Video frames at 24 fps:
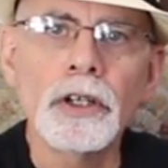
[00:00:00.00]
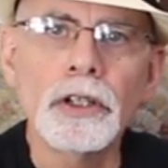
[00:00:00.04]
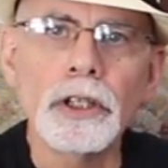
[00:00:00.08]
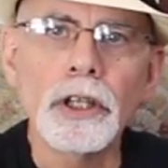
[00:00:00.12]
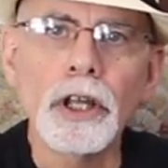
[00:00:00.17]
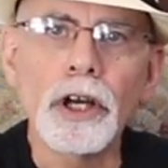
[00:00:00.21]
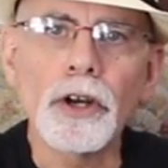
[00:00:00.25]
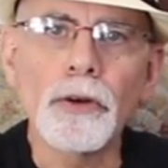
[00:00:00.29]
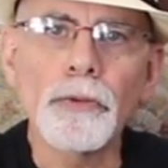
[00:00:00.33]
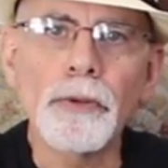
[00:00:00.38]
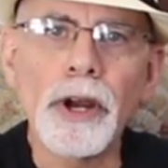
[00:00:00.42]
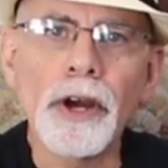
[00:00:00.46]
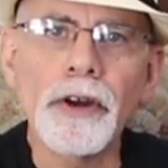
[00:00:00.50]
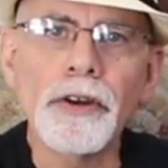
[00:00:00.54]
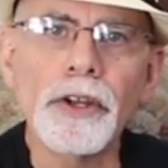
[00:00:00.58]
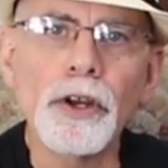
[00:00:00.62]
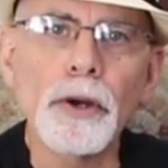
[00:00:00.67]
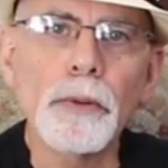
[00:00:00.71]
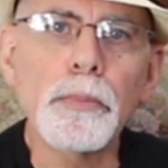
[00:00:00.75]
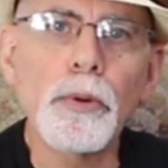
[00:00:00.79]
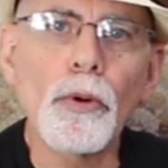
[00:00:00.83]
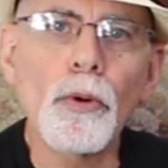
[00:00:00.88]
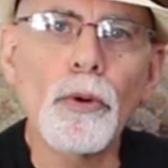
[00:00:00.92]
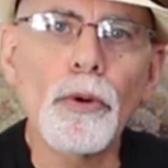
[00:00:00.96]
lug around
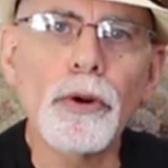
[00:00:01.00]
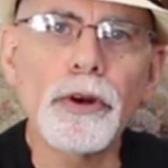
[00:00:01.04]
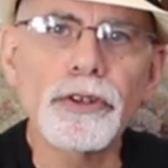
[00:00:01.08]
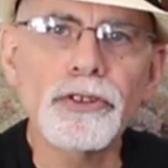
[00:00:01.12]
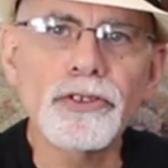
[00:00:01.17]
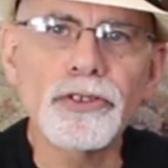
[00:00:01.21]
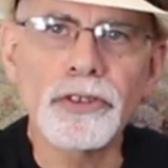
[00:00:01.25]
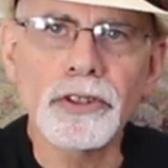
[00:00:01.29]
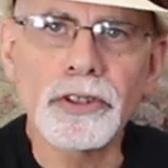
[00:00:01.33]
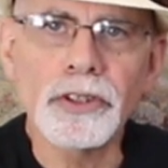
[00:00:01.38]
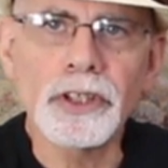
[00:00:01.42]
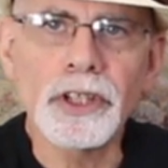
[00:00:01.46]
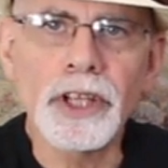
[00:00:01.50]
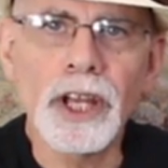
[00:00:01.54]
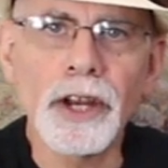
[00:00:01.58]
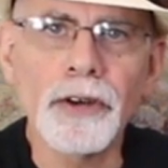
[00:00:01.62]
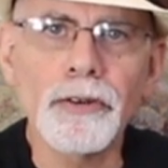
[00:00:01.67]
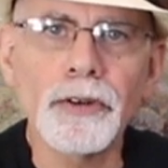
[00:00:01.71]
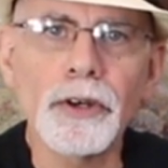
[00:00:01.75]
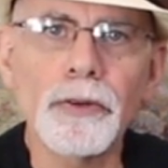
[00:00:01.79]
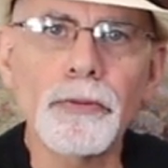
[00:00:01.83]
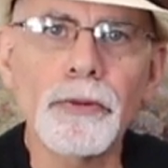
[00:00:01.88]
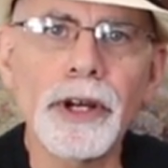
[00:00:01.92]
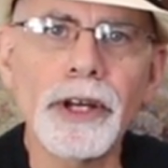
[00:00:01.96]
airports and
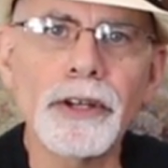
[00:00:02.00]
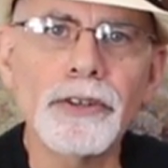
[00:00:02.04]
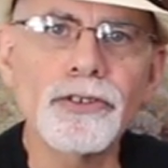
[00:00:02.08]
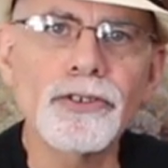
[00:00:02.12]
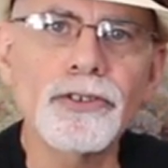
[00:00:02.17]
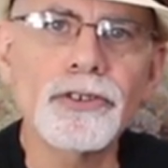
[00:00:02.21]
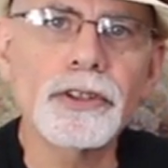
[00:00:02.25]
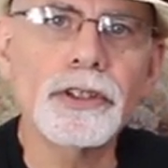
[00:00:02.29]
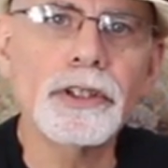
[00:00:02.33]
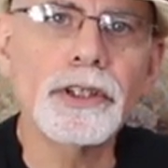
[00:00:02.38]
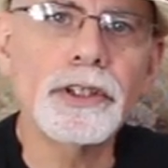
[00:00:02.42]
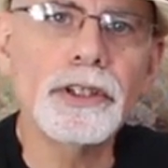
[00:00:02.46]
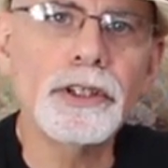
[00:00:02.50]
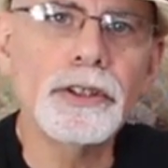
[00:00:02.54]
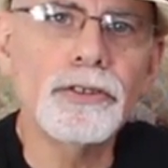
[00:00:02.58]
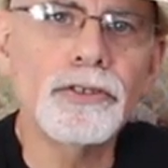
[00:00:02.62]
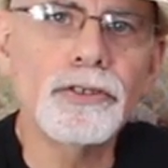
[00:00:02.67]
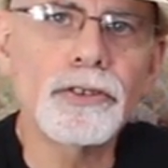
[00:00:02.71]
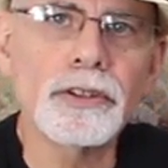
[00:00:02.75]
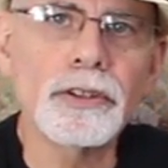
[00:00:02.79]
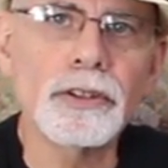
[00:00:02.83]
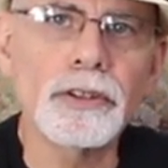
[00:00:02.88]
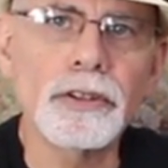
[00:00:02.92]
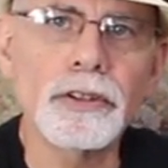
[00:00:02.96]
carry around
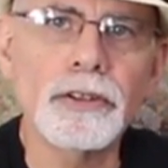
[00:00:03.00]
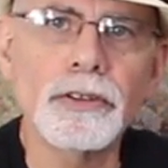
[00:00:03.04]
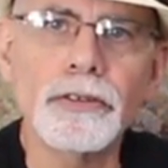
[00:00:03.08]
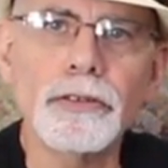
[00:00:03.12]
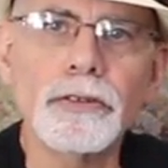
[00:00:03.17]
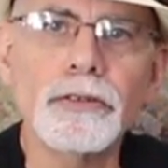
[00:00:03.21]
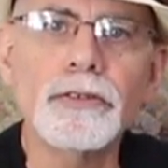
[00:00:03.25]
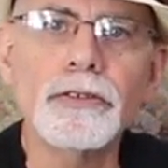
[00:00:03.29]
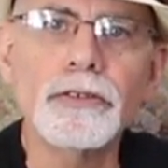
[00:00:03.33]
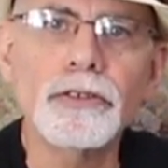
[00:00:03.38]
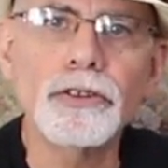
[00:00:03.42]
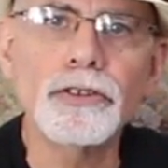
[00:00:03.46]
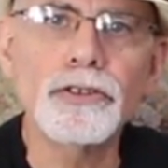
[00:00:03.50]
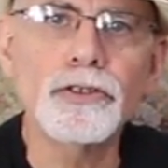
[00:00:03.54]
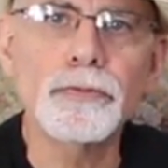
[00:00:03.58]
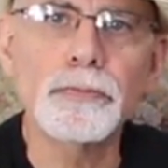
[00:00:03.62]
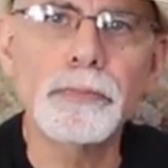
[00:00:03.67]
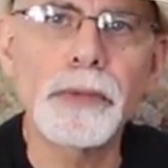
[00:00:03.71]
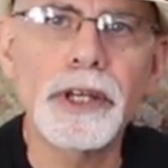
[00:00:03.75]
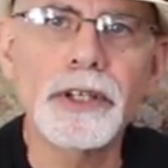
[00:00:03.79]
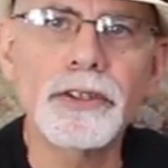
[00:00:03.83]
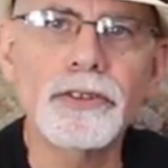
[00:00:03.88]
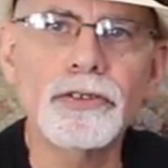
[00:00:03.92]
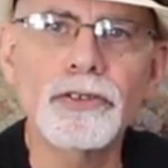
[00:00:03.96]
cities, and
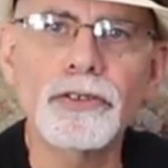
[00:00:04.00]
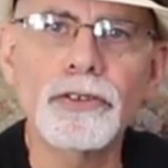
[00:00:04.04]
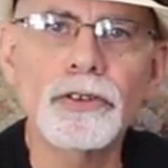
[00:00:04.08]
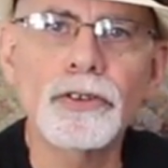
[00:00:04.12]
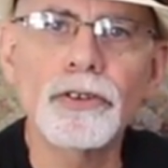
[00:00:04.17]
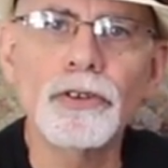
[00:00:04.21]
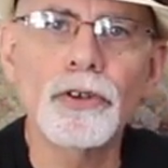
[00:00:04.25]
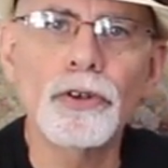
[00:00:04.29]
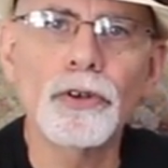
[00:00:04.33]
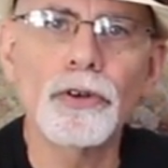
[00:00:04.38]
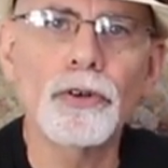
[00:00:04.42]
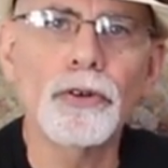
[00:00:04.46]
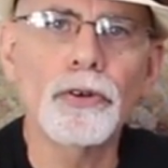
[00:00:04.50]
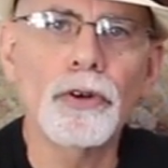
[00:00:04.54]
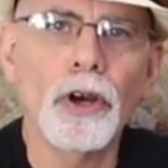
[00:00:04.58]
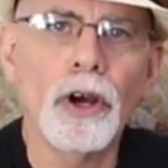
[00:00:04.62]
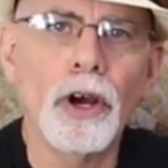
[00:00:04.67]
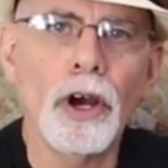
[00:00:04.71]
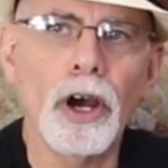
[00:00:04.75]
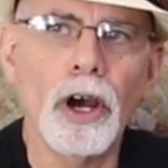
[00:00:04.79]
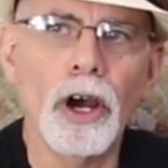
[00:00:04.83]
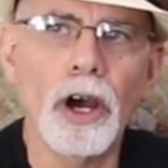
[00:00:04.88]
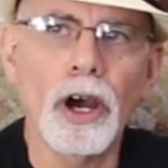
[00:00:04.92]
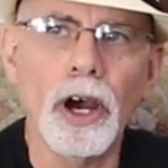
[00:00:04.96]
just makes your
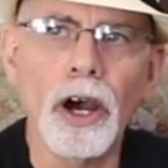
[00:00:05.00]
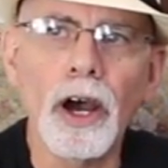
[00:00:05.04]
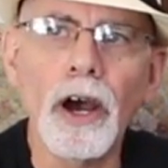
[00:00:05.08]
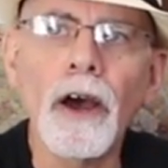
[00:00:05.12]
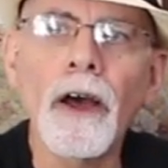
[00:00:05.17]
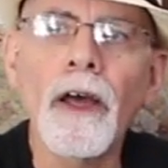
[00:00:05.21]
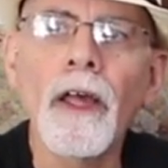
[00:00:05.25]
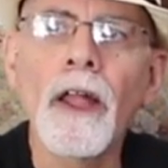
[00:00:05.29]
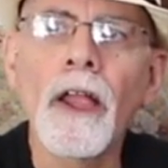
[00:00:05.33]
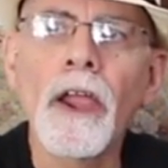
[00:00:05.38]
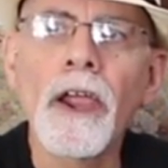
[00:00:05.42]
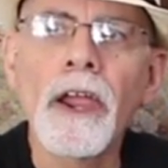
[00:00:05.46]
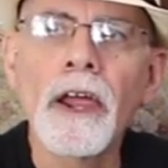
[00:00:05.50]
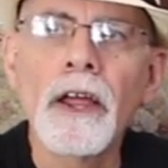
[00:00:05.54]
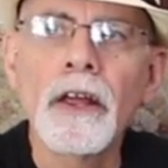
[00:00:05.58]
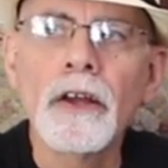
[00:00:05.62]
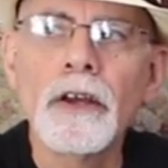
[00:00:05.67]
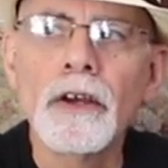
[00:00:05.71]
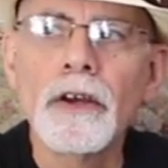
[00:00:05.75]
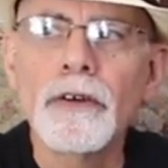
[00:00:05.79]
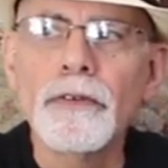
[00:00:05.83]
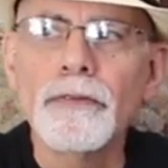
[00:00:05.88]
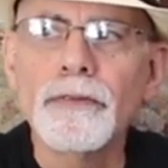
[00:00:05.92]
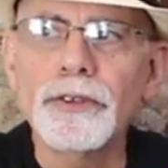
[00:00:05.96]

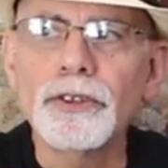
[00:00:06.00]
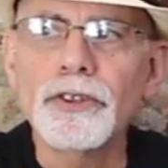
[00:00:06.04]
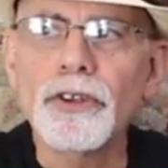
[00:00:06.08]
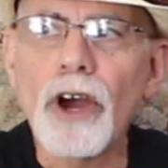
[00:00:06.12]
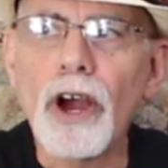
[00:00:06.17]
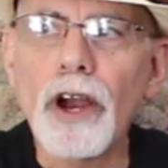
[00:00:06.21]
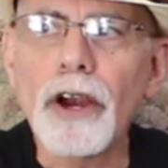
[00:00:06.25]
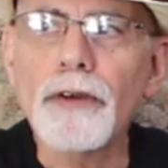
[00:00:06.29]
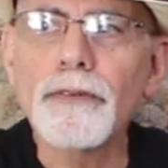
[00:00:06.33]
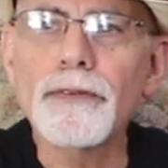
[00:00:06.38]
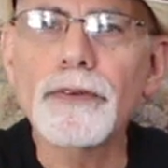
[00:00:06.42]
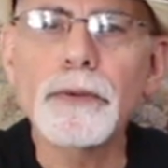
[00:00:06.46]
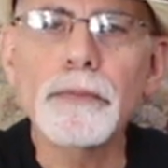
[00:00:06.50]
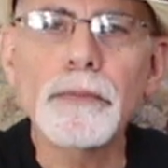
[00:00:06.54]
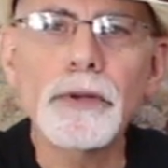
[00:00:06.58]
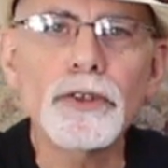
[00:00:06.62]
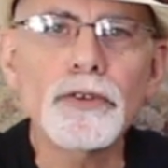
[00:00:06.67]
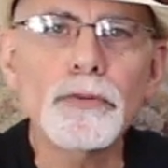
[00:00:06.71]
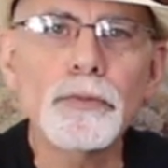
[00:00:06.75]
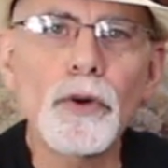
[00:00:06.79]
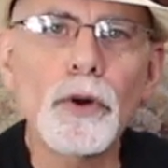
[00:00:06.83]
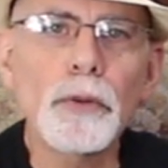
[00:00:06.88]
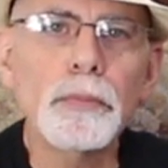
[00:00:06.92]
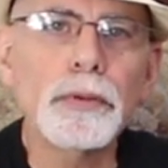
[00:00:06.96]
photography
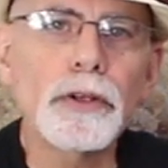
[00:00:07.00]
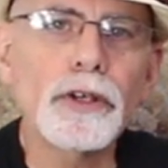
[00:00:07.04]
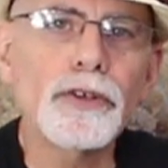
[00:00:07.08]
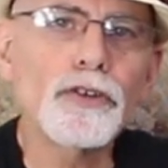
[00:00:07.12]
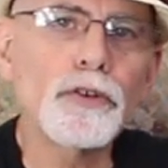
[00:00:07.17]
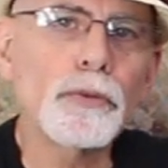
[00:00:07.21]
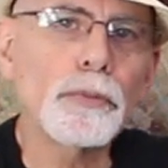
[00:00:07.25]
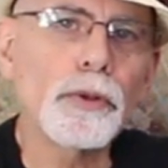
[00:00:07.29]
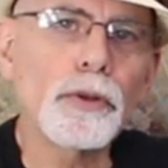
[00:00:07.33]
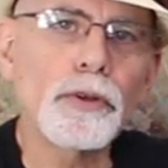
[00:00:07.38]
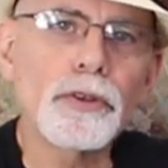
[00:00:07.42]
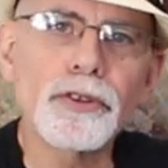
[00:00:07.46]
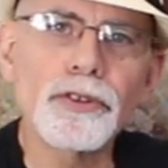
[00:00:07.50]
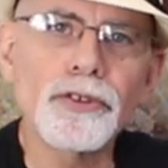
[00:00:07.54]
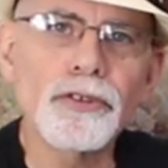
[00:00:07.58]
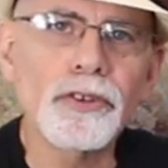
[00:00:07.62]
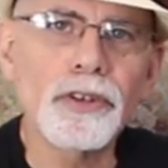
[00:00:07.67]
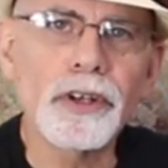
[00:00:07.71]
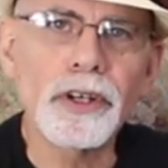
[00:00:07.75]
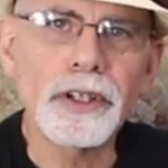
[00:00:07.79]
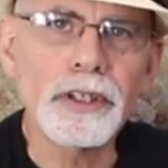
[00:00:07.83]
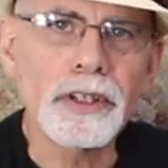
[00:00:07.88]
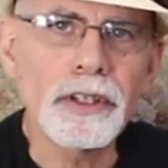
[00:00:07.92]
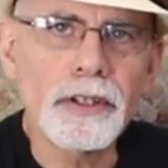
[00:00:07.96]
much more pleasurable because you're
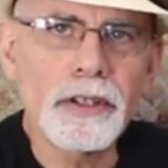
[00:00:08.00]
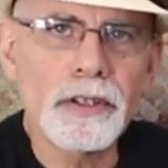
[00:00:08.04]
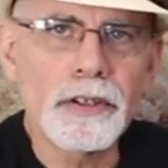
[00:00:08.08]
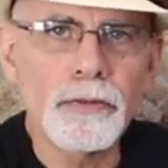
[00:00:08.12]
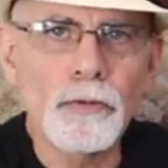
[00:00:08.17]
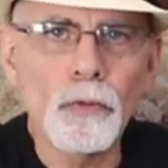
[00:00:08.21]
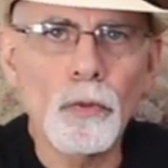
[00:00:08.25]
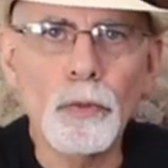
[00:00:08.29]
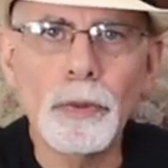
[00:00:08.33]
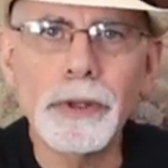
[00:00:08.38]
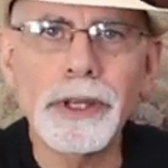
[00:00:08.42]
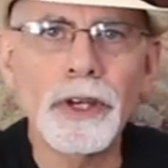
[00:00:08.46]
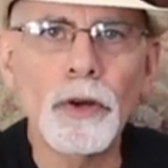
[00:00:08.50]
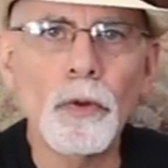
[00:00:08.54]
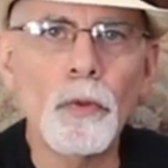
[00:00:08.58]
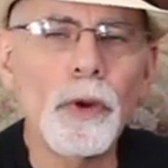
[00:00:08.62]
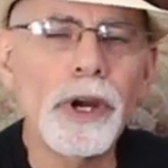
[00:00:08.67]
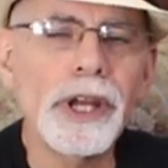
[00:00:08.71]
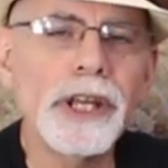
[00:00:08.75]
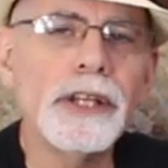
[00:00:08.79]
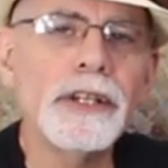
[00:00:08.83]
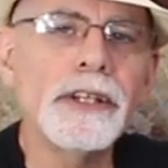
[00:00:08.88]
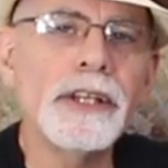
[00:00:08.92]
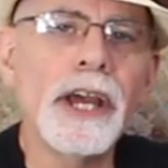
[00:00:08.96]
not being
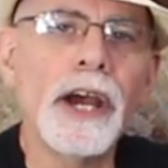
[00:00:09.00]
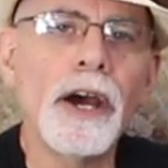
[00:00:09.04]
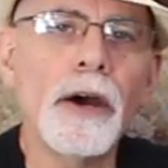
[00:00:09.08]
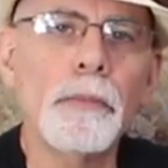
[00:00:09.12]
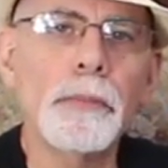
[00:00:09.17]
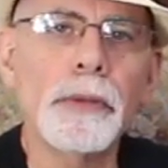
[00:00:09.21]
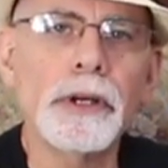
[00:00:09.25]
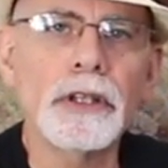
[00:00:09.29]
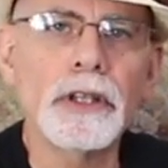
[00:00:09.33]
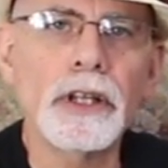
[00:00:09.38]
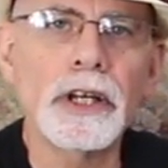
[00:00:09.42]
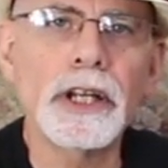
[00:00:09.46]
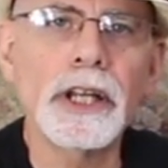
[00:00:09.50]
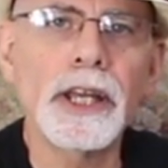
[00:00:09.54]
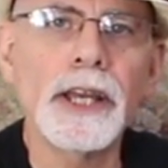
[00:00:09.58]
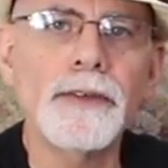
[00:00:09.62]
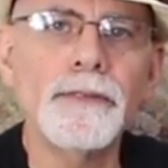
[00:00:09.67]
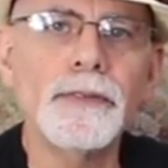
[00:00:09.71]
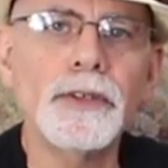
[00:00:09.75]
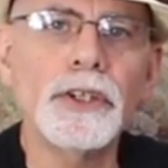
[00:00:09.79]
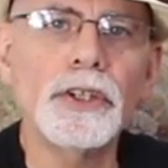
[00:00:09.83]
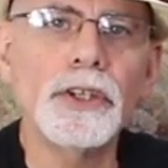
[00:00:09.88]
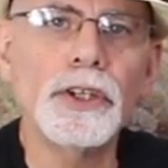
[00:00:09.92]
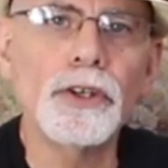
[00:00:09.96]
weighed down by a lot of
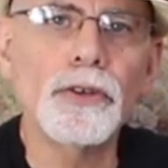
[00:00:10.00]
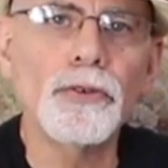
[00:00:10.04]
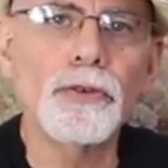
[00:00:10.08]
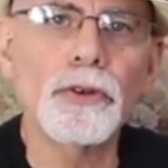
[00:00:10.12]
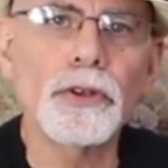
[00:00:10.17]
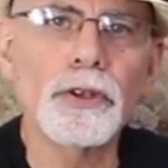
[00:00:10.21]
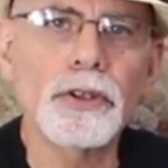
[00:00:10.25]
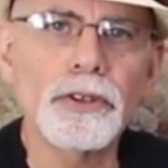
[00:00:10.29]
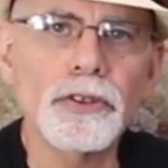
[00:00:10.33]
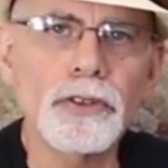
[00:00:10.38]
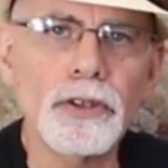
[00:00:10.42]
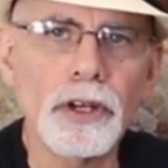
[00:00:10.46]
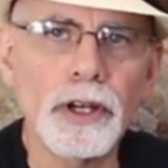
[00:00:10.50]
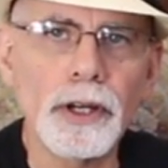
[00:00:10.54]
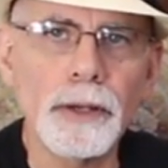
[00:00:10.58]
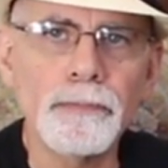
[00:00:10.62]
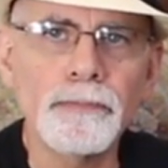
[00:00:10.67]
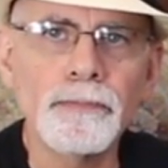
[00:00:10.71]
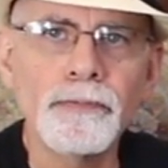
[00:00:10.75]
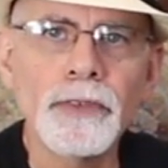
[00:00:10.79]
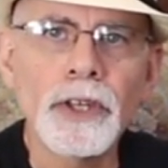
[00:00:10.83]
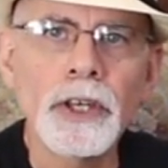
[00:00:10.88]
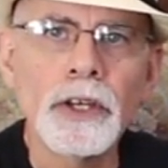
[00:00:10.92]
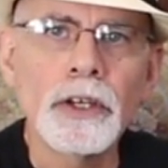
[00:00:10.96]
heavy gear all the time.